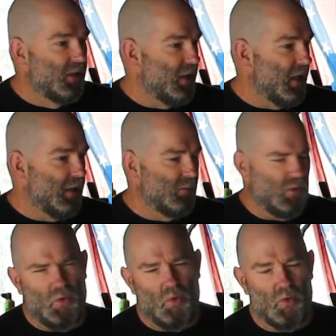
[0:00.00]

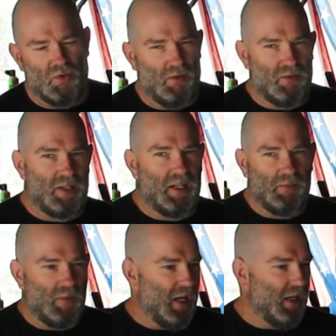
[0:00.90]
horns obviously,
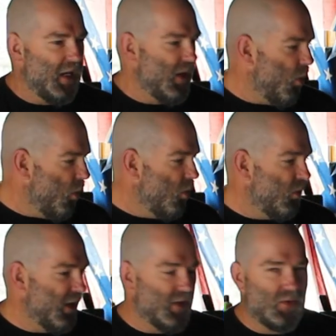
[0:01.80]
and all
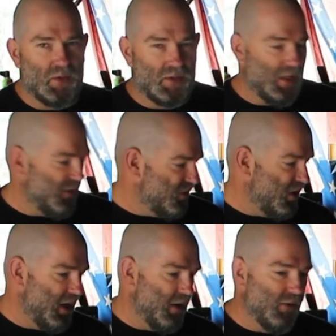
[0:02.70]
that sort of stuff. It's got
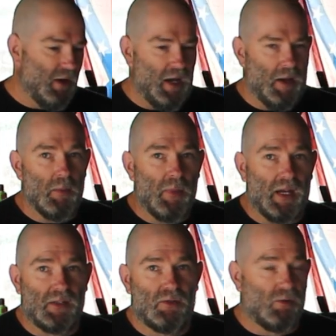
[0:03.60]
to have
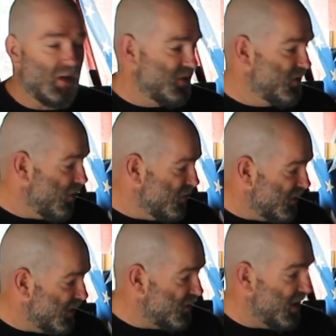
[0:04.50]
impact crush zones in
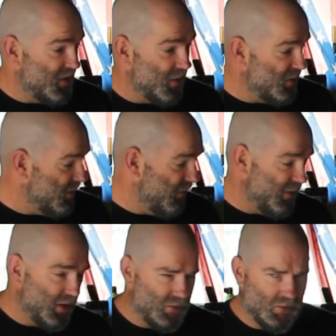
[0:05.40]
the chassis, which I'm
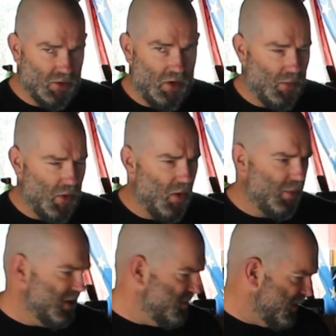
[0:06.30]
fairly sure, I'm
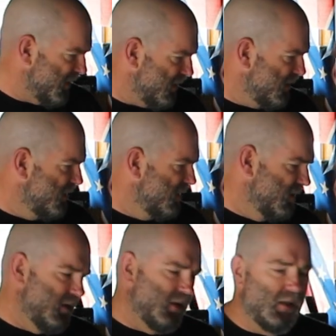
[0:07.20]
hoping has been done.
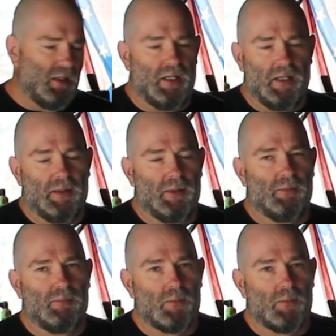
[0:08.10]
So